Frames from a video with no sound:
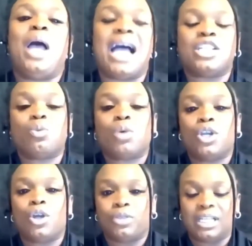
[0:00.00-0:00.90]
I just want
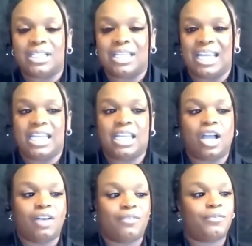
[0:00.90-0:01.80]
to know did
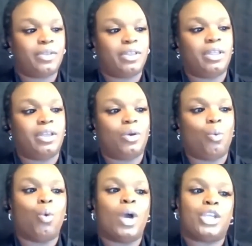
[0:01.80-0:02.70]
any of
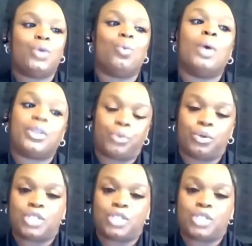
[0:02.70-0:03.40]
what you went through